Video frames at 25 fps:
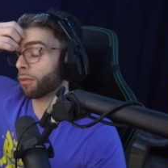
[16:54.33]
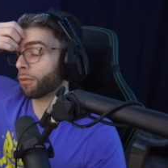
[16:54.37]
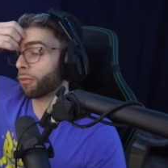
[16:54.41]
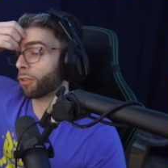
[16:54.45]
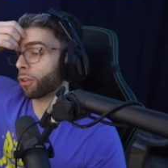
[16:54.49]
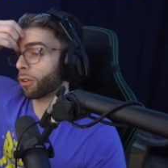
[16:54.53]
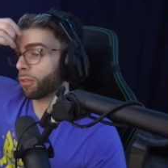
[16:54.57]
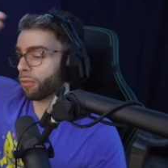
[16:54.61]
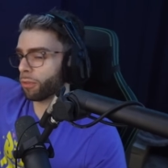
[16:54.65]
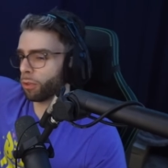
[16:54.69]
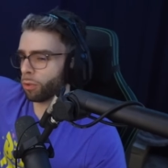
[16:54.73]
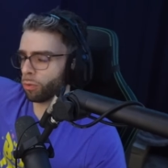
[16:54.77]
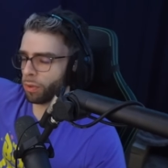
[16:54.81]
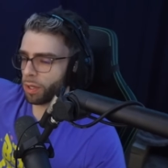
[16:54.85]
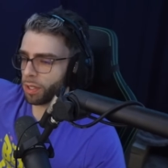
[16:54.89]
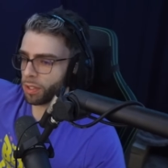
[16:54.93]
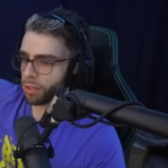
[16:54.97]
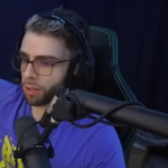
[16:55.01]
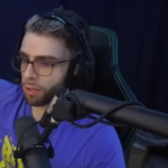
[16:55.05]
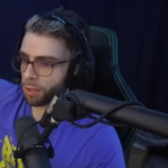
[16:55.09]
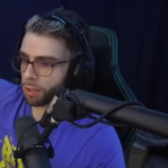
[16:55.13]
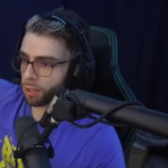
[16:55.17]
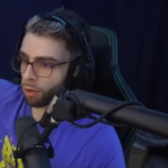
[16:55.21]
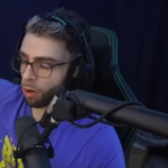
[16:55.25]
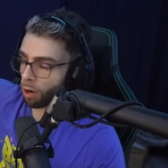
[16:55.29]
for a few
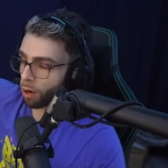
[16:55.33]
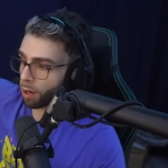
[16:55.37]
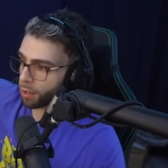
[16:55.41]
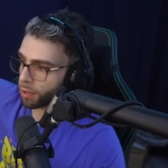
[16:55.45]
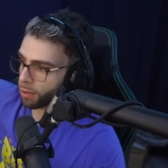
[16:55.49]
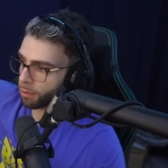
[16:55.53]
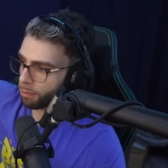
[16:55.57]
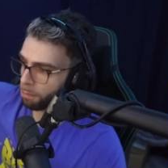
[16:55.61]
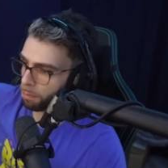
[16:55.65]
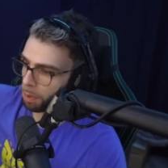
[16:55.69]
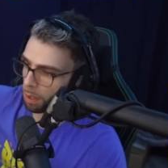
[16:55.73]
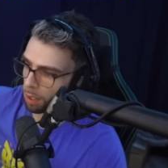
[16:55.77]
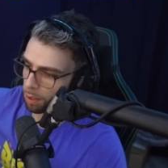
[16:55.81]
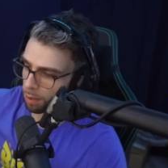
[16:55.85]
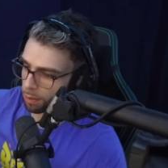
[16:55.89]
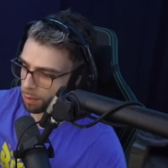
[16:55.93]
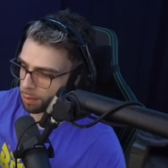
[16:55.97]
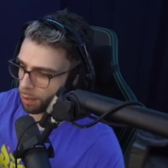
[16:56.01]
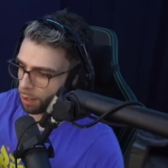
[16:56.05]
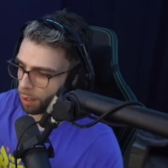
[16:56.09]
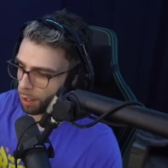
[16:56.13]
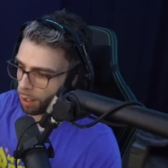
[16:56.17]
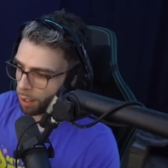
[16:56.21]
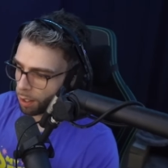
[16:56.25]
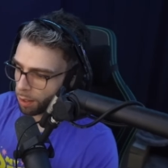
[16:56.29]
reasons. There are some bugs.